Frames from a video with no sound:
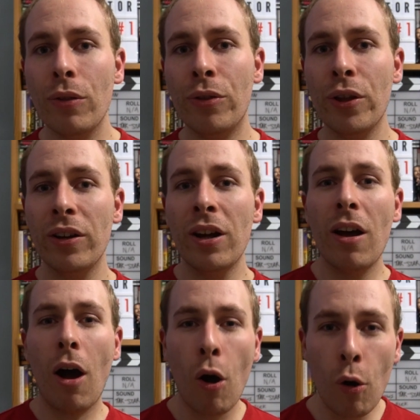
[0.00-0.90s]
that
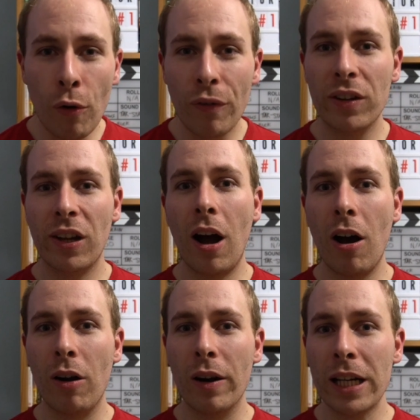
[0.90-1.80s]
over
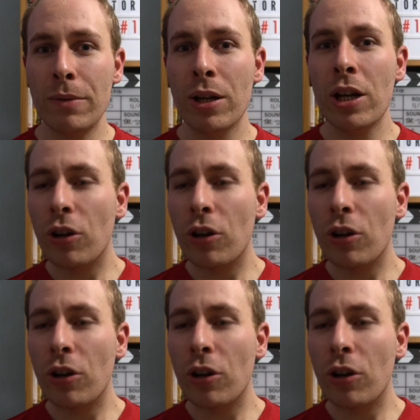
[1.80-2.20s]
time,